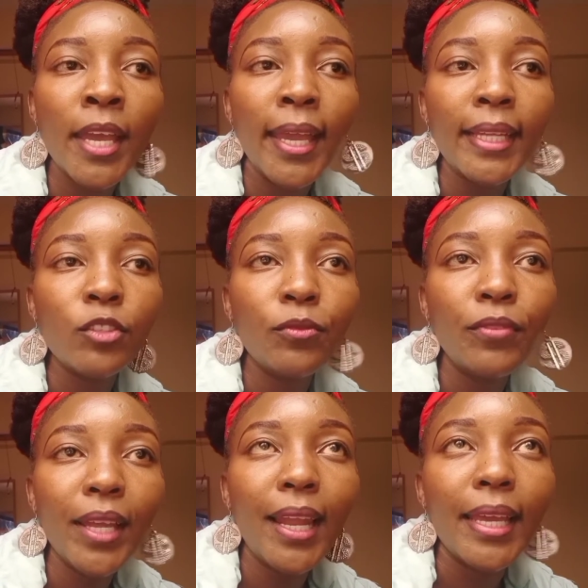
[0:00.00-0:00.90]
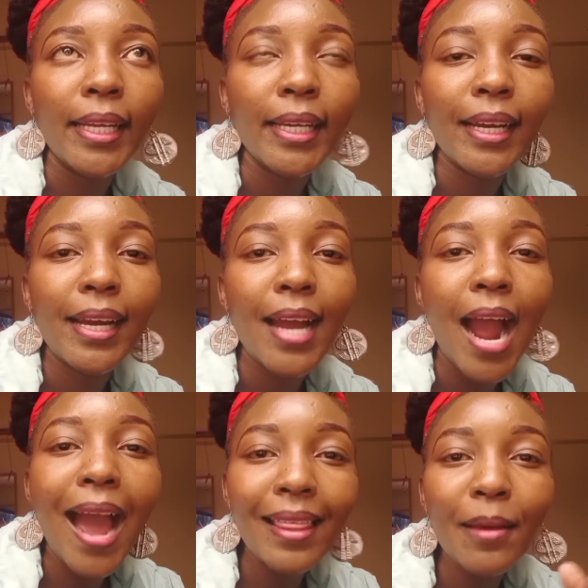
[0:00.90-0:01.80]
and you feel like
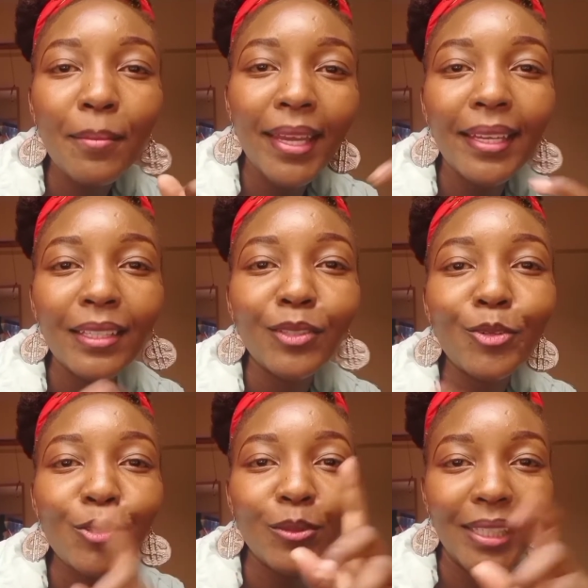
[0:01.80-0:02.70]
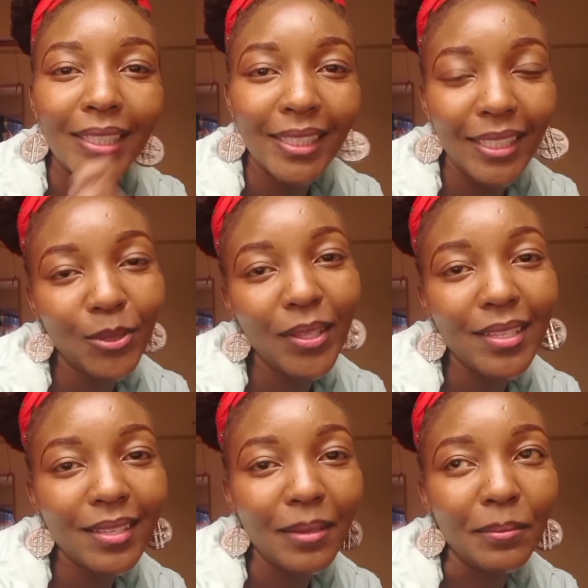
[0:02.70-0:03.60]
other men also will treat you the
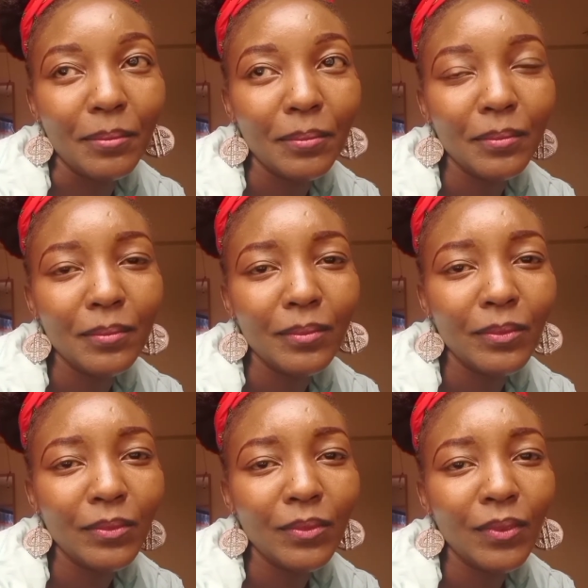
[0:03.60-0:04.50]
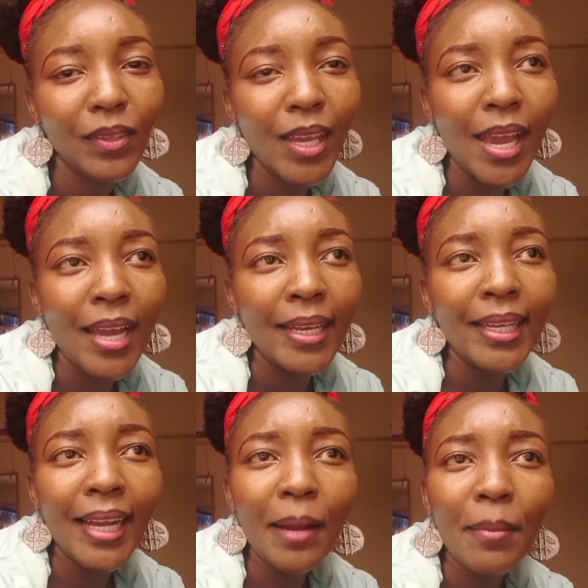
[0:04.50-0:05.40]
same. Na
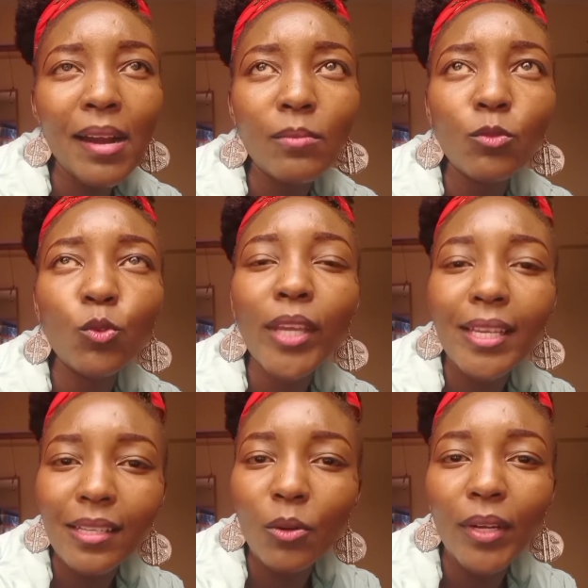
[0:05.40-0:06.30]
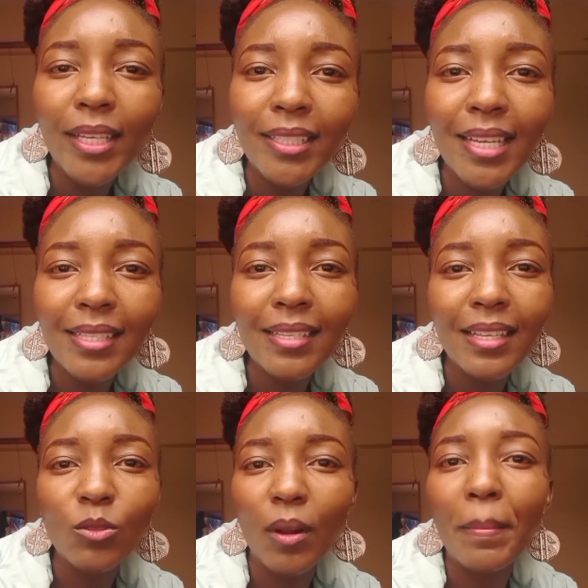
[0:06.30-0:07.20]
ni kama ukianza kudate
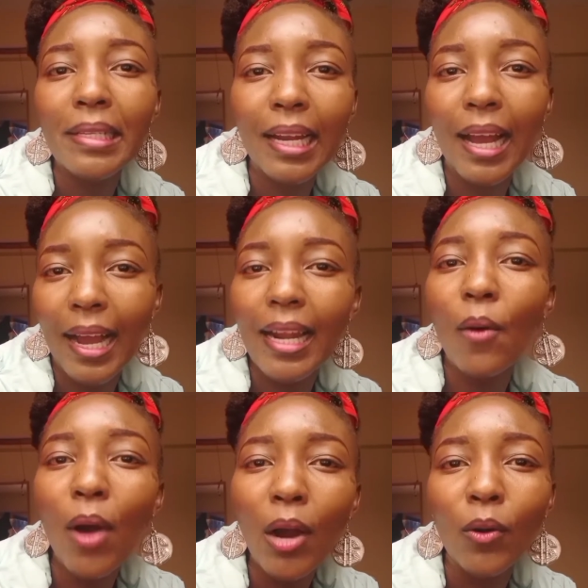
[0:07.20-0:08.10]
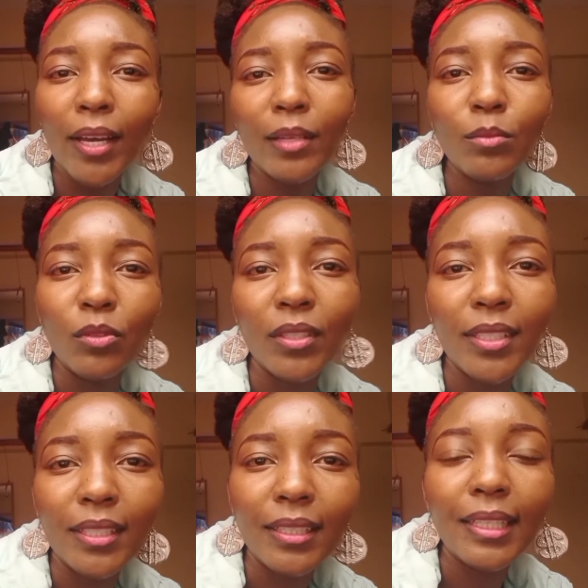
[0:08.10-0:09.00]
narcissists unapatananga na wao karibu
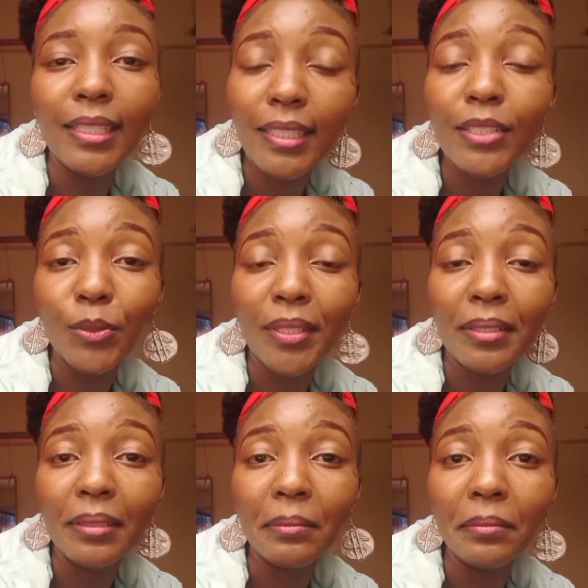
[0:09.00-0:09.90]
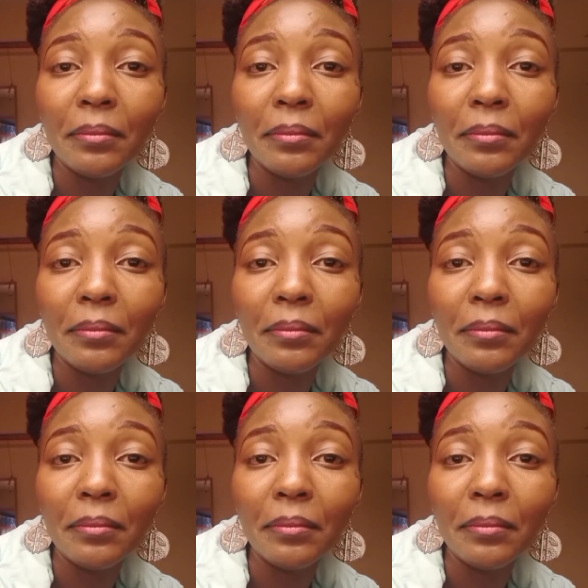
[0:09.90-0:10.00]
wote, they treat you the same.